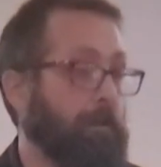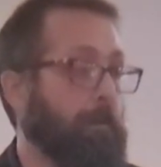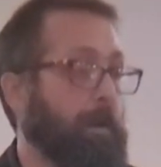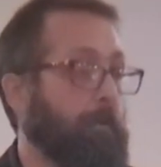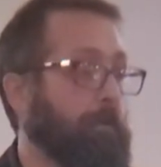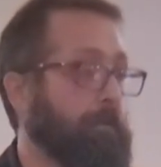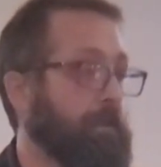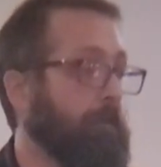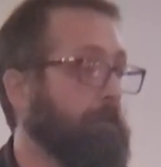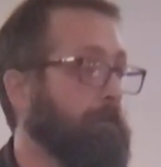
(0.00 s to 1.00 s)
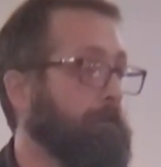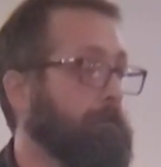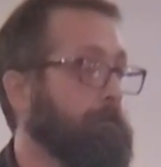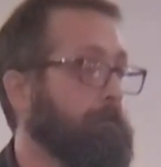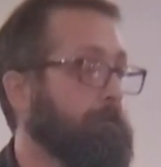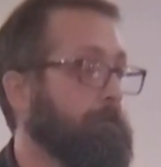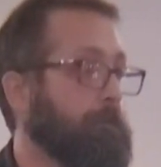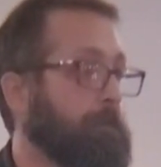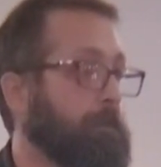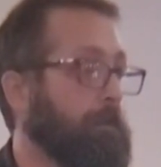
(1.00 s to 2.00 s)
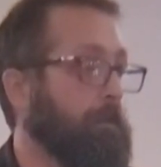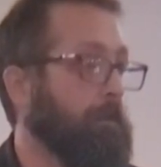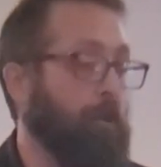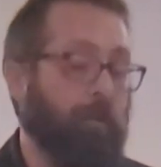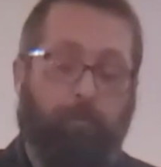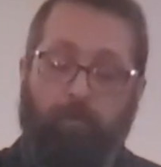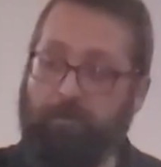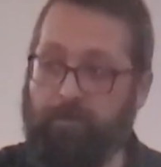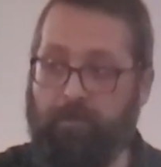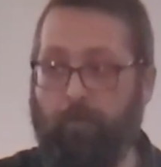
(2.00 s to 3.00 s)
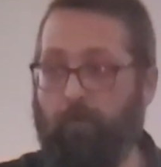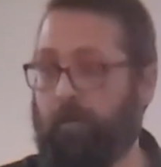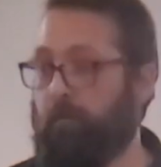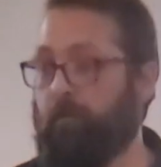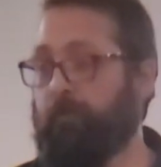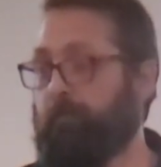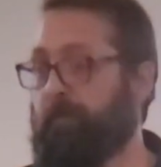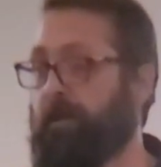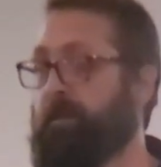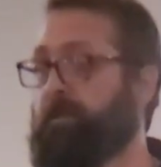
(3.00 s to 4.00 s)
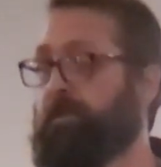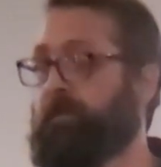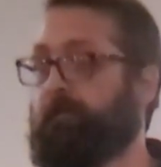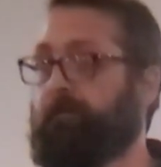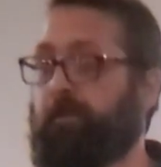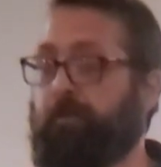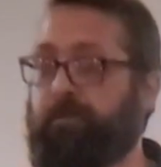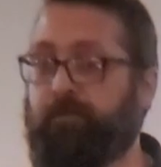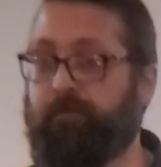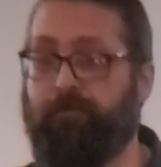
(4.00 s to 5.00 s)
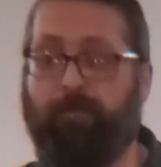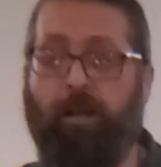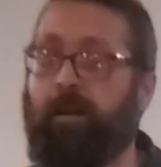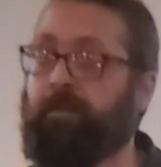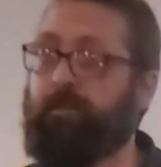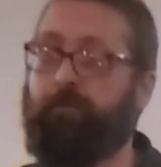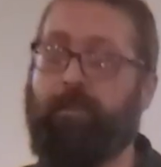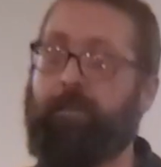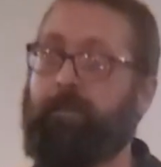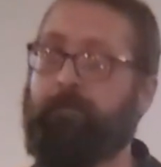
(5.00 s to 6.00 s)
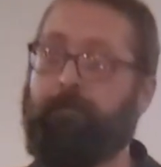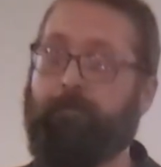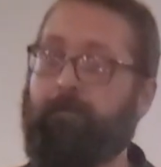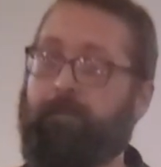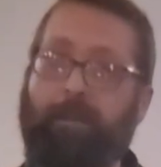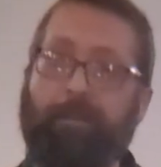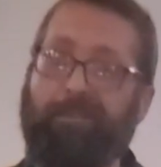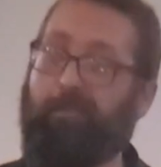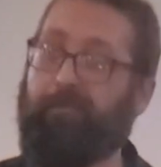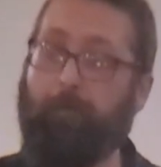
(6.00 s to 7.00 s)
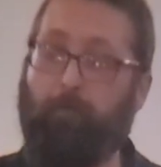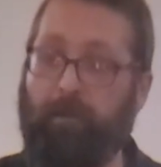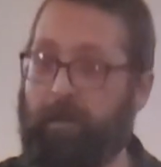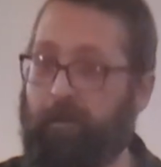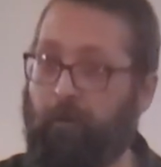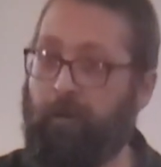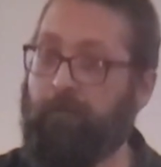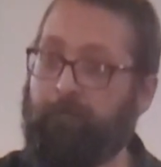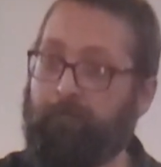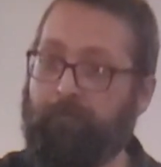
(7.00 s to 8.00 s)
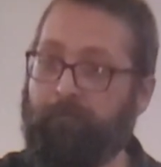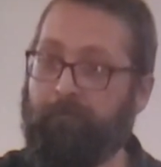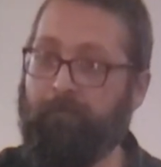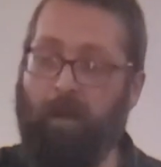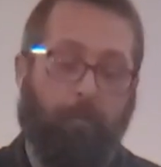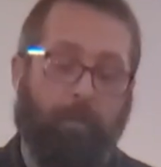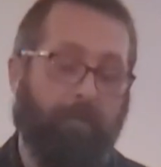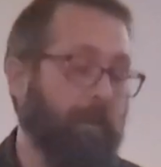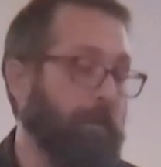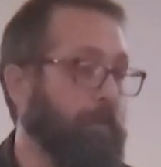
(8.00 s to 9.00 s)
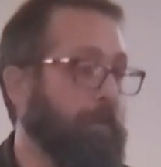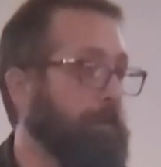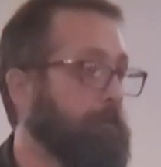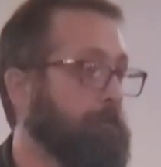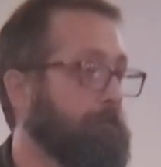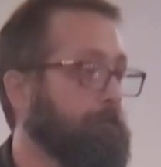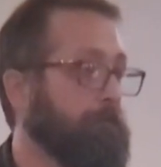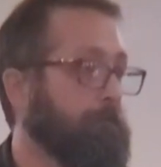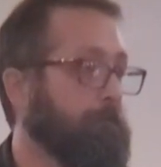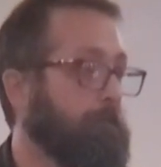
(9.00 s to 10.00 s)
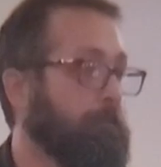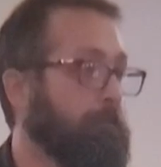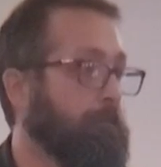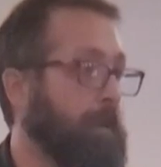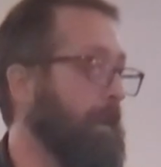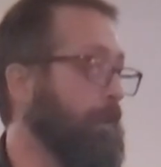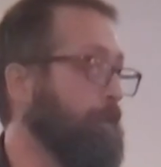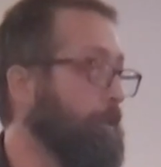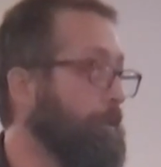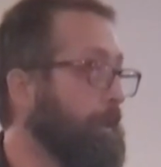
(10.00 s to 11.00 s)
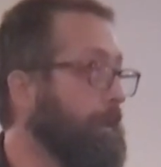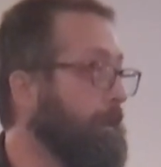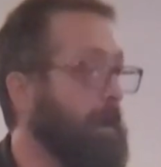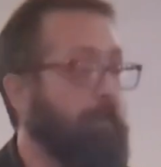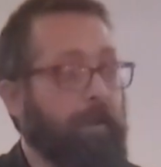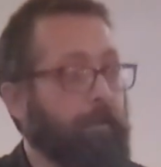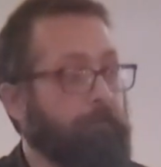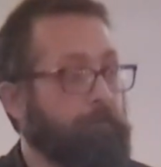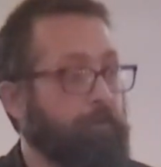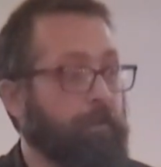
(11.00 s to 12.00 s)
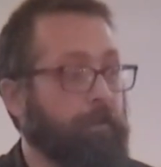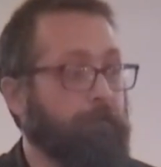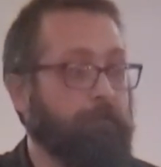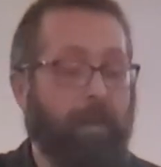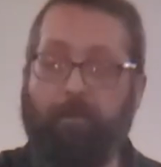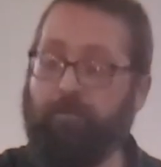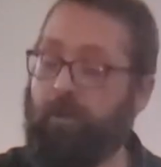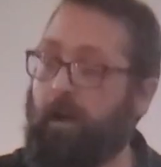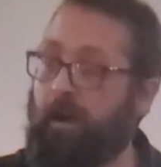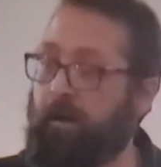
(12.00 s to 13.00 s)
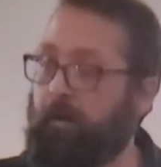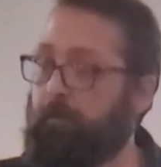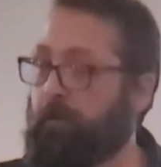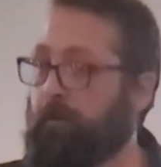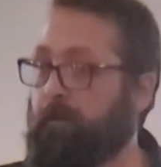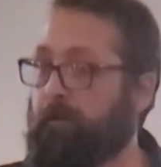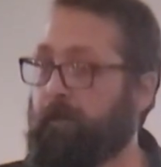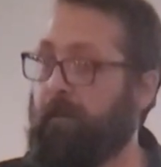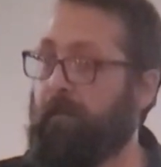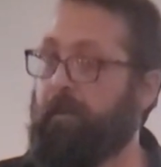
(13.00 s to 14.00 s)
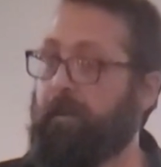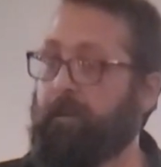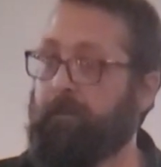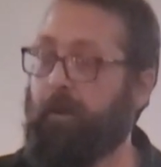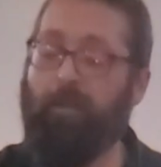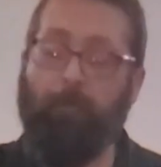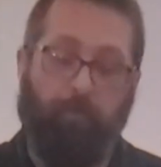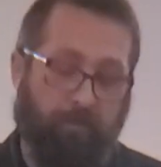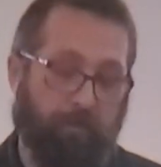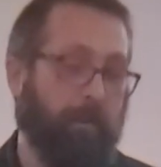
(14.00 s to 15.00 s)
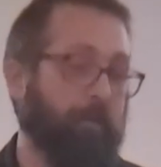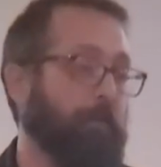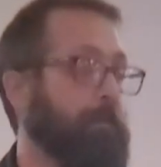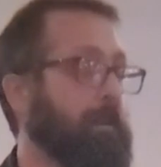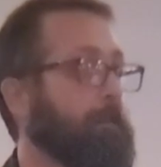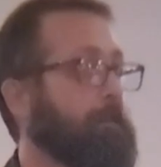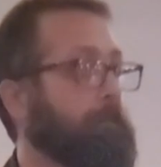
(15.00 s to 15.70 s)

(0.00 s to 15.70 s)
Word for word: about yourself oh, that person's so humble because they're constantly kind of self deprecating, right? Oh, I'm not that good. I'm not that good looking. I'm not that good at that job or that thing. Oh, that person's better than me.